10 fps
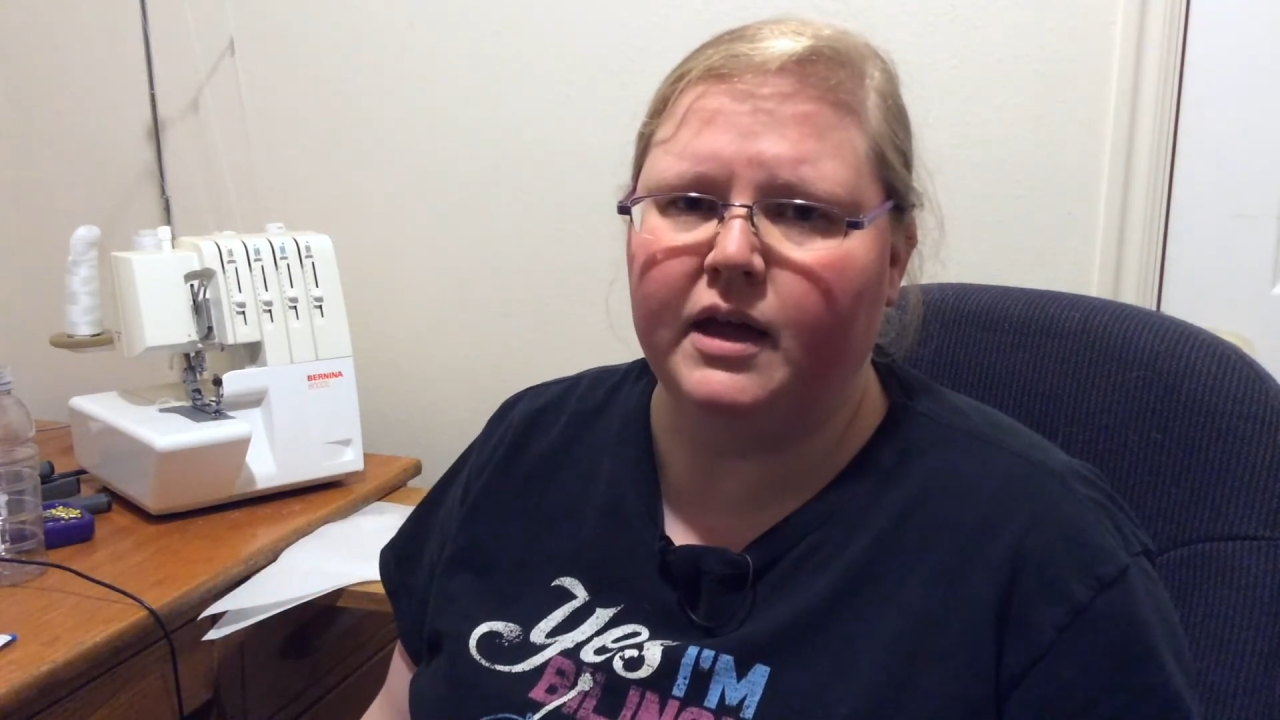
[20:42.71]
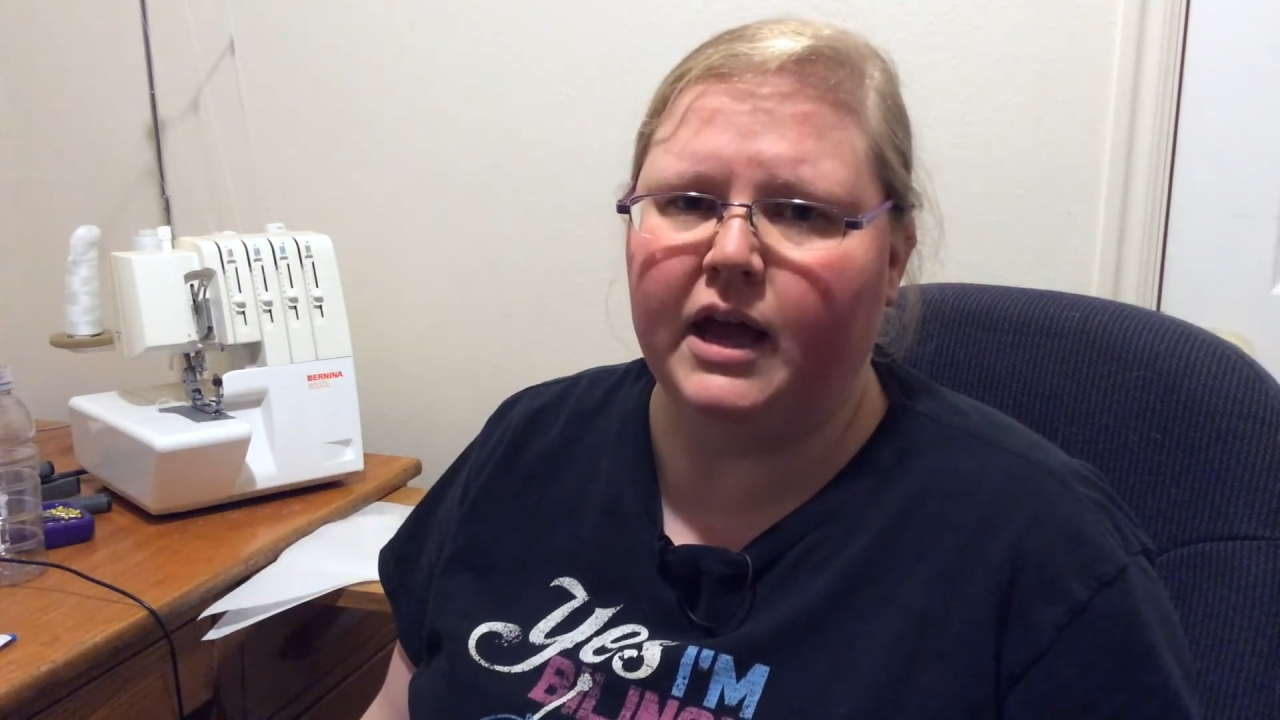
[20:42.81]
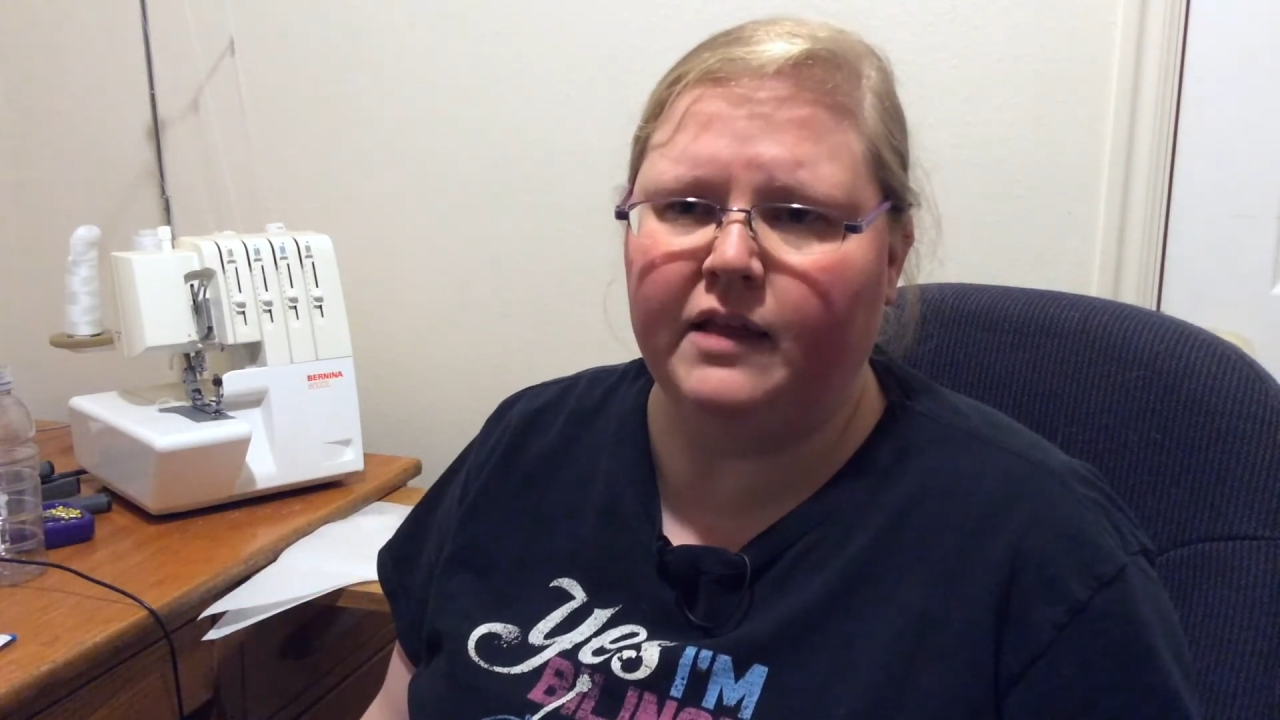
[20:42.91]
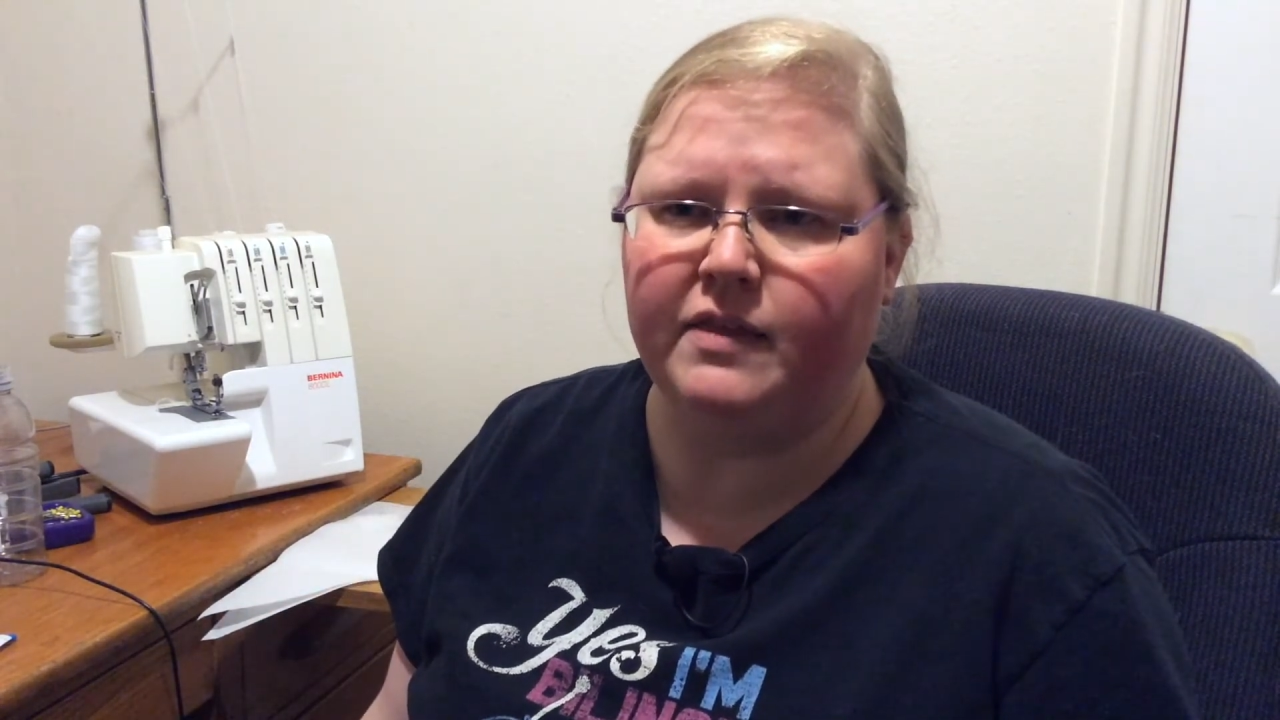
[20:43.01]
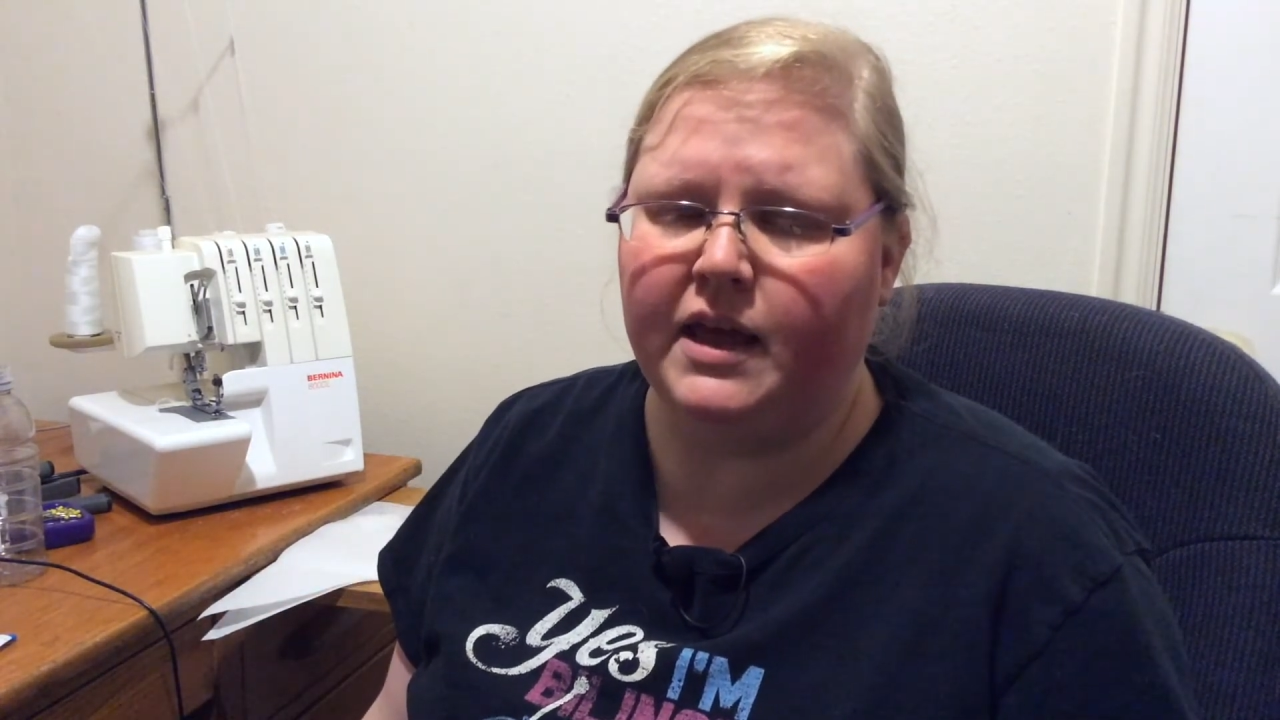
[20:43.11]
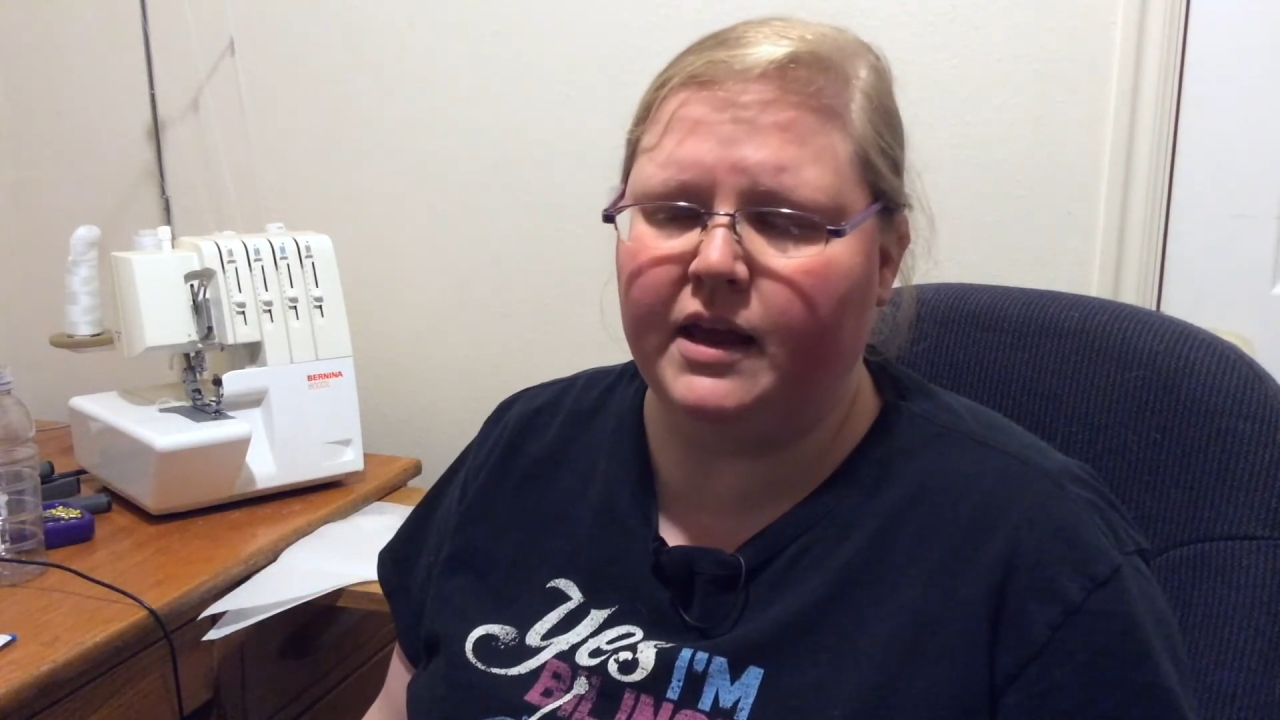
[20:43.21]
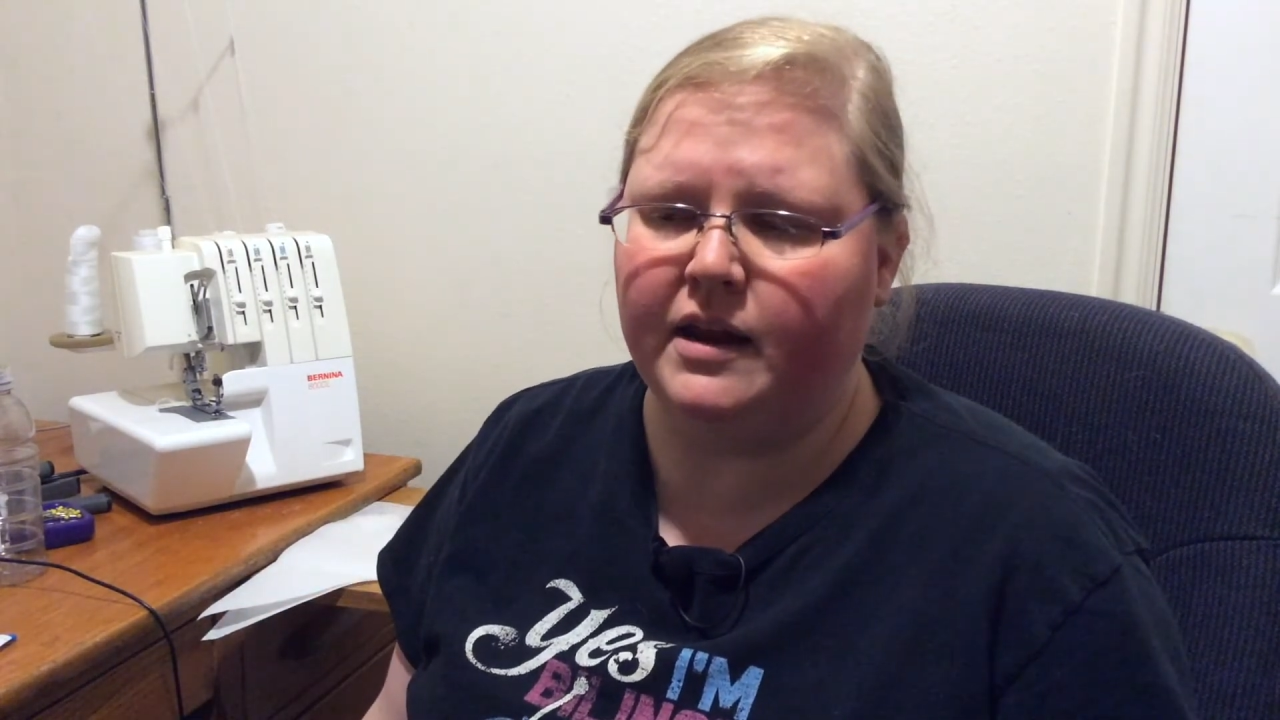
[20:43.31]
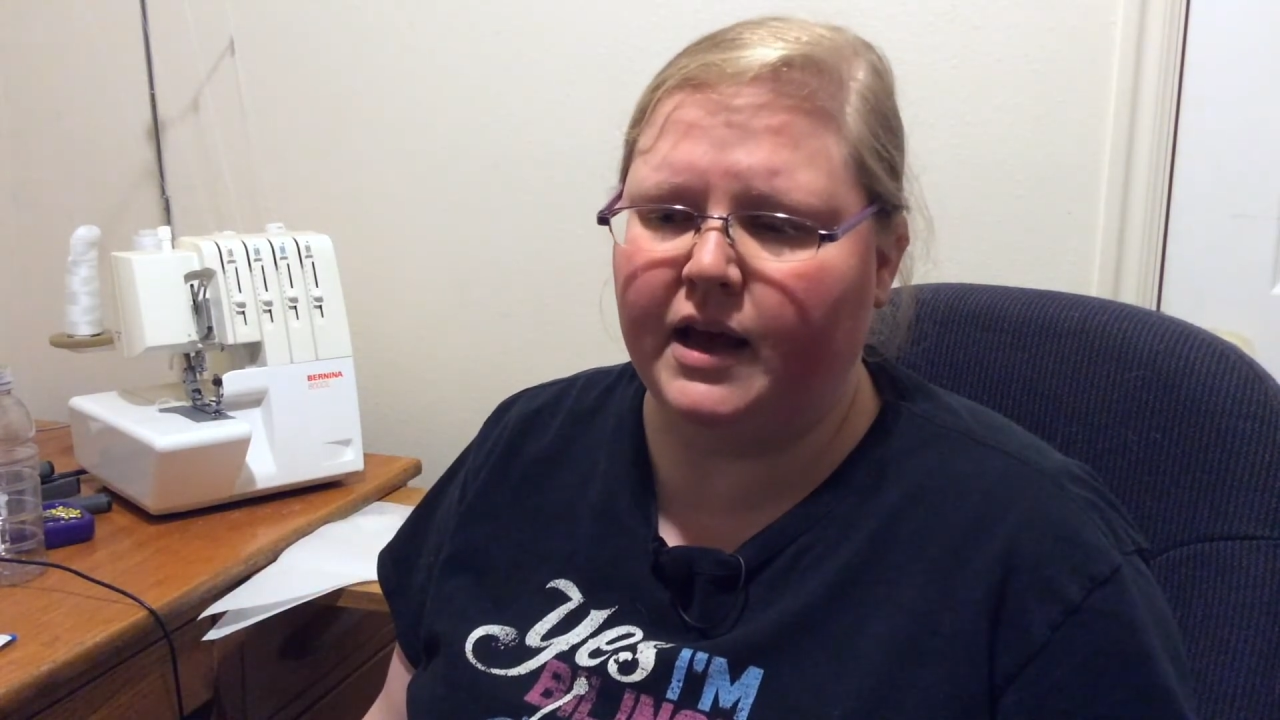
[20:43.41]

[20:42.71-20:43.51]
and then